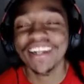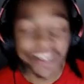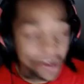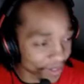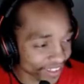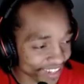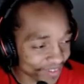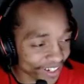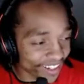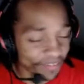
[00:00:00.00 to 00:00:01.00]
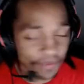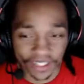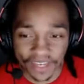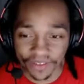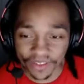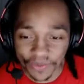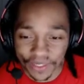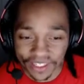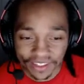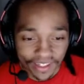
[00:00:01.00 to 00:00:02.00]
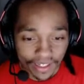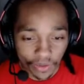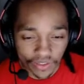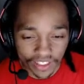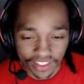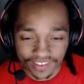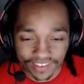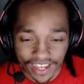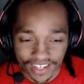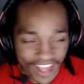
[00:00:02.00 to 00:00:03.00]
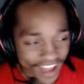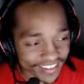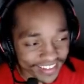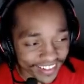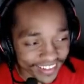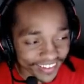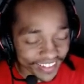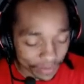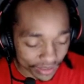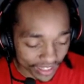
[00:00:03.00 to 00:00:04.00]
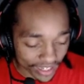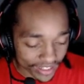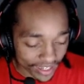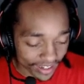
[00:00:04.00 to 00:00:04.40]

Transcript: Remember that's what Forgiven tweeted. It was like just like last year, or he was like, "Yeah,